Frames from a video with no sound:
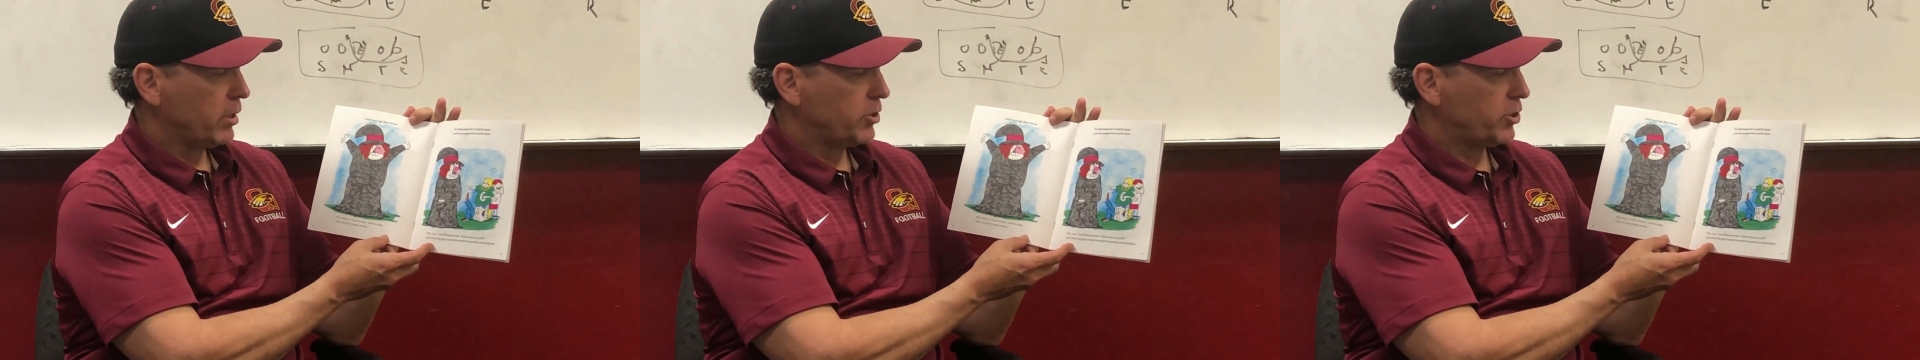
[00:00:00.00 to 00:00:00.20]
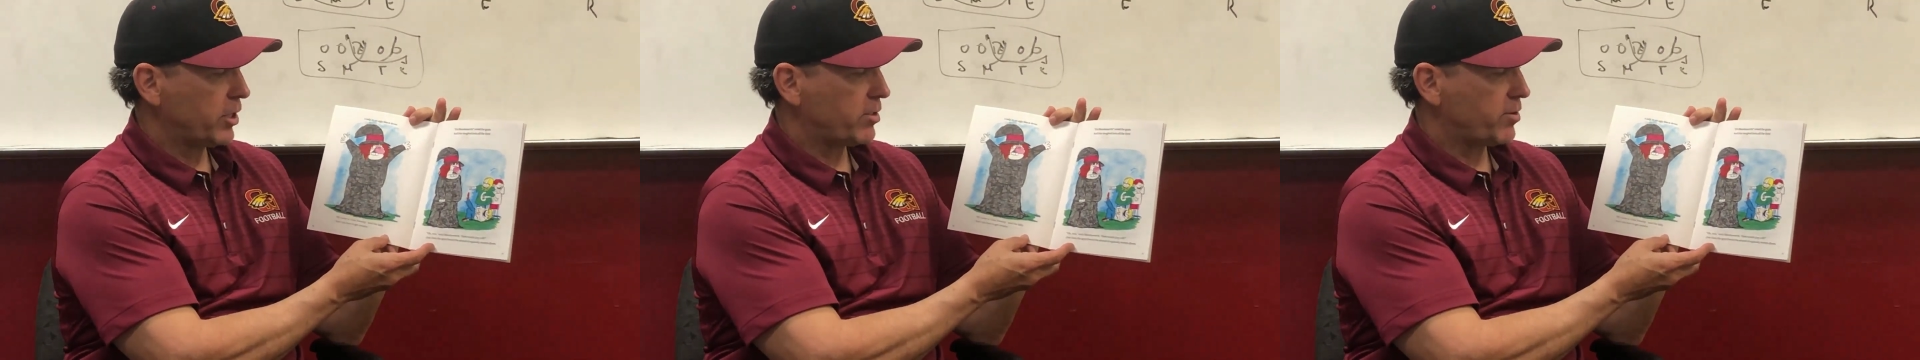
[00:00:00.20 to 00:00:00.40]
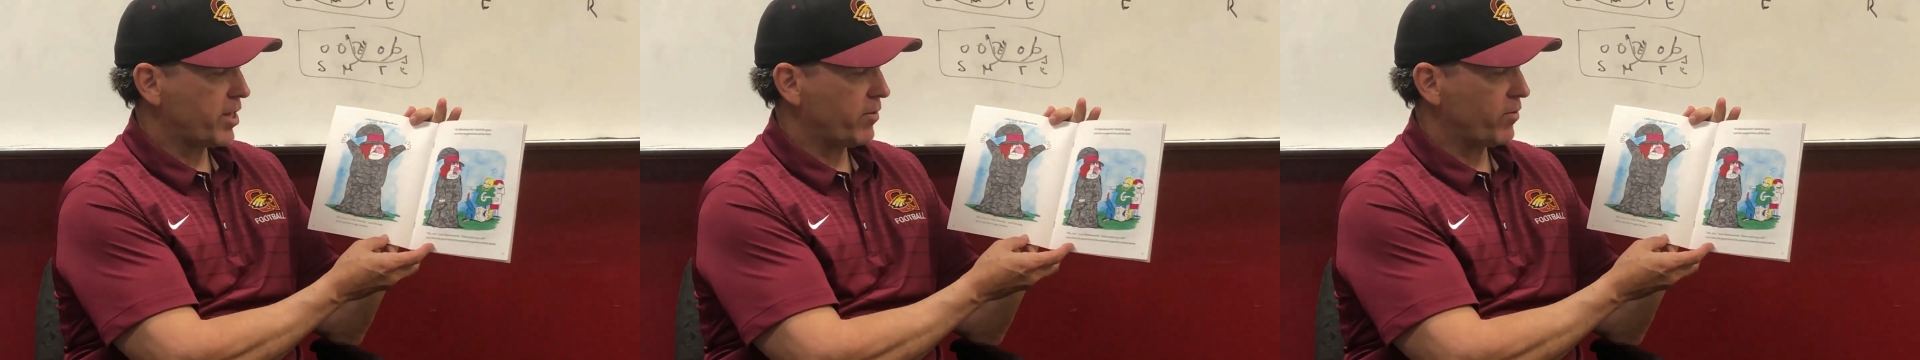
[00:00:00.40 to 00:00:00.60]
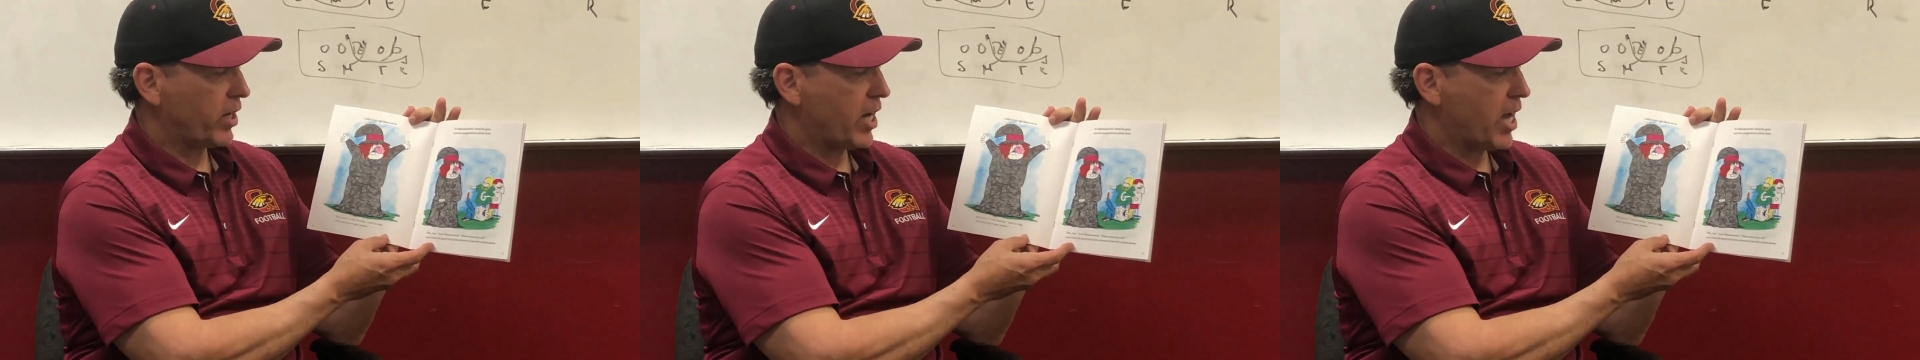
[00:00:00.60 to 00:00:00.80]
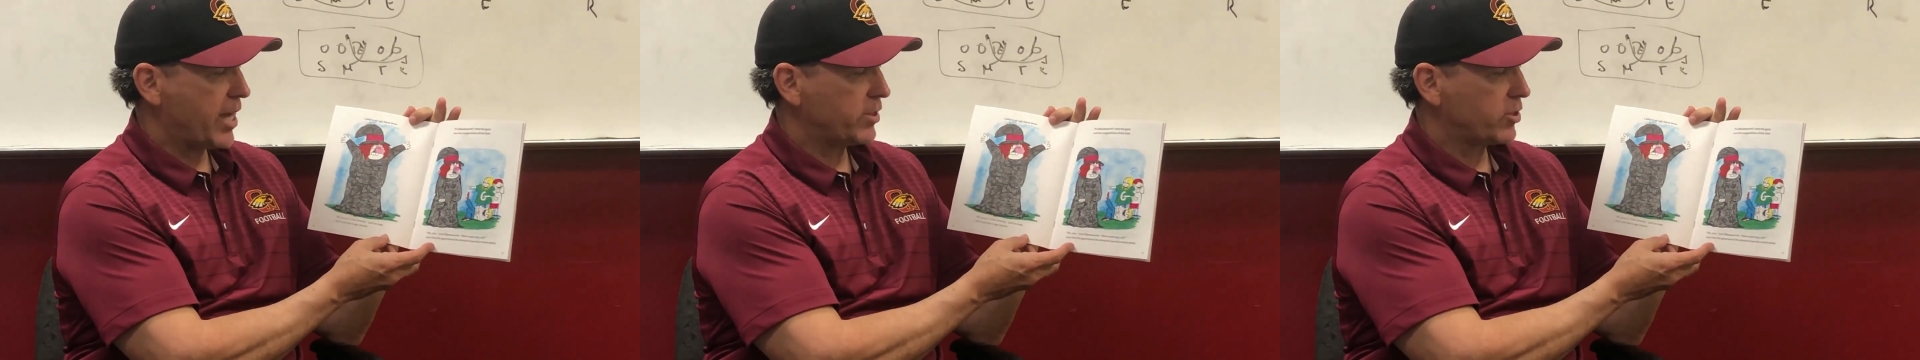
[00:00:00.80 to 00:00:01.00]
Just then the
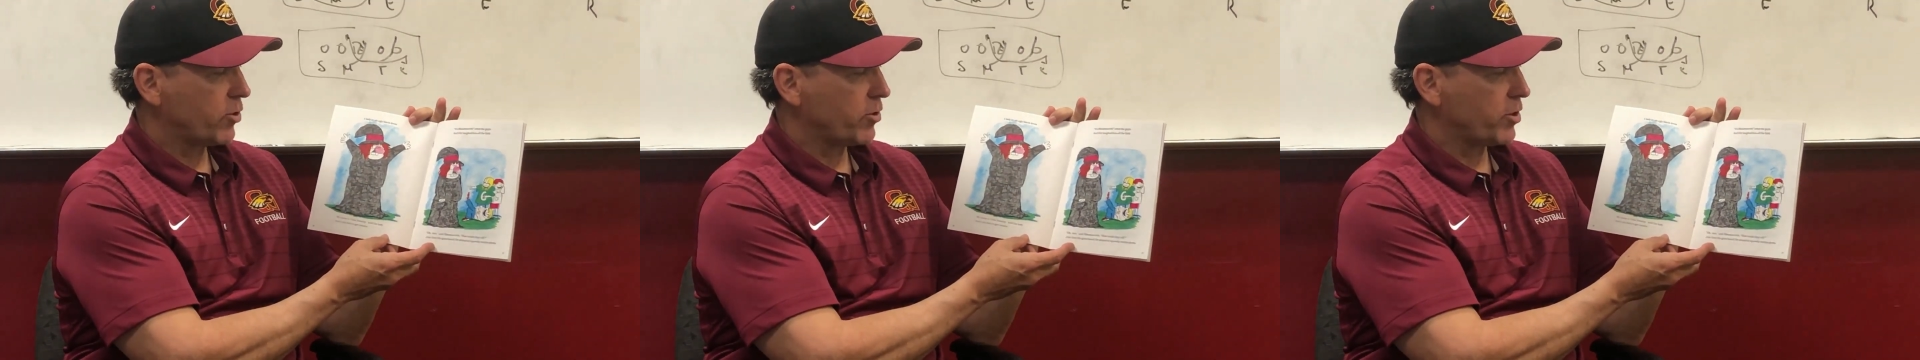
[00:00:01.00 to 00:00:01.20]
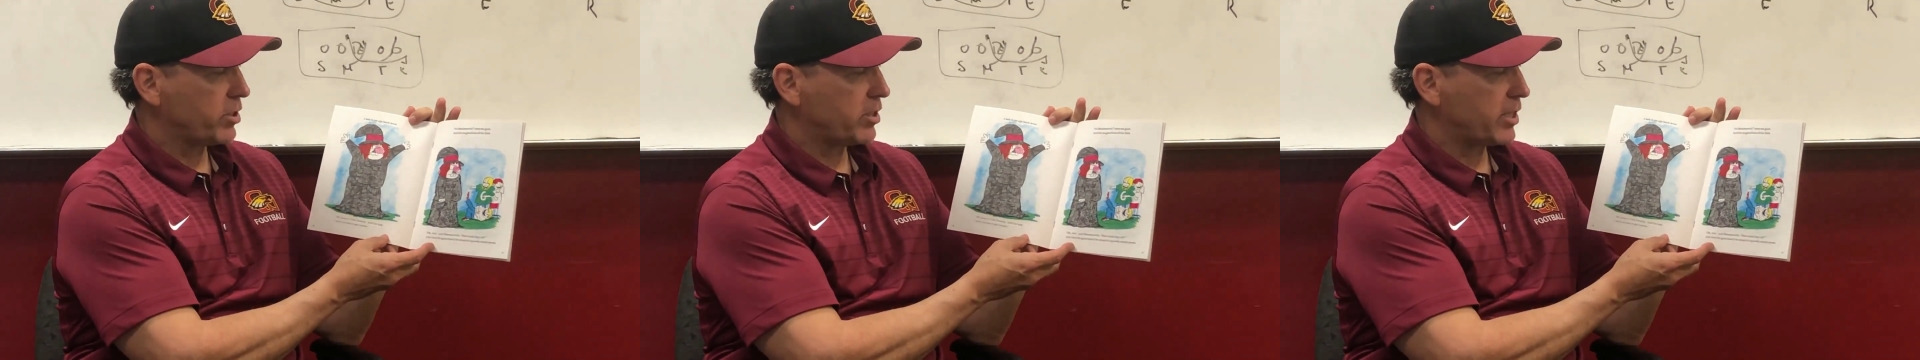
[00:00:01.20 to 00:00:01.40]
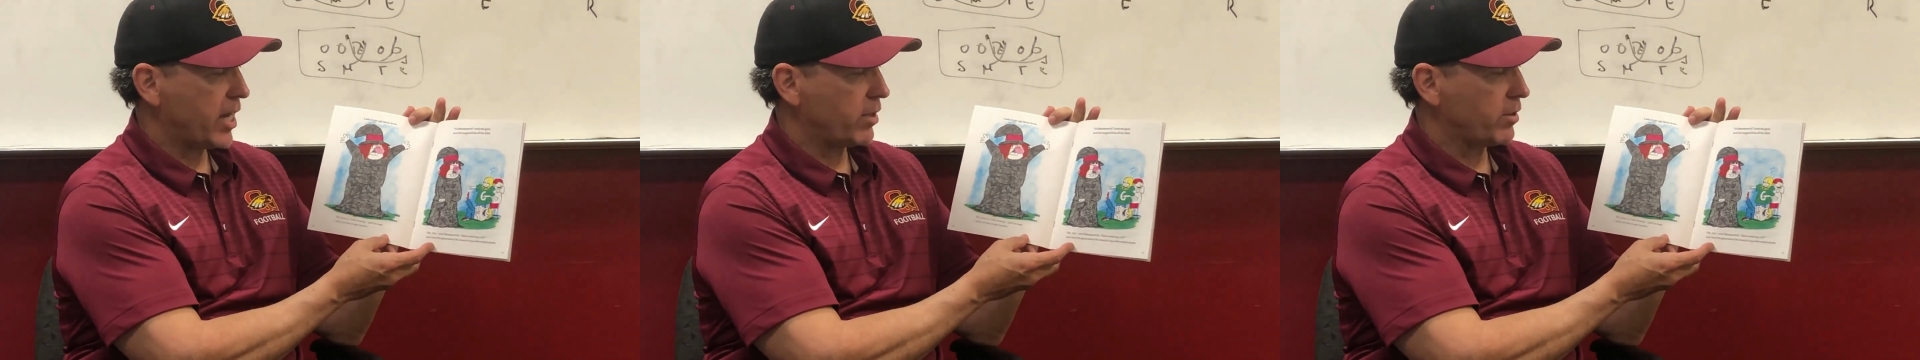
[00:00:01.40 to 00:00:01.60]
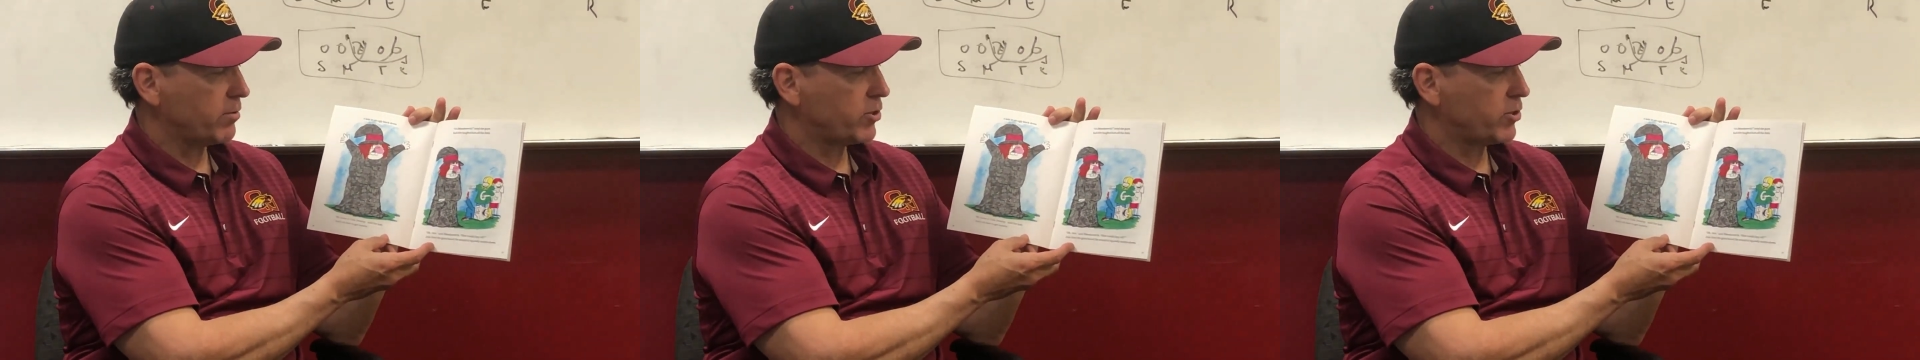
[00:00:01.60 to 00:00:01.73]
guys heard the sound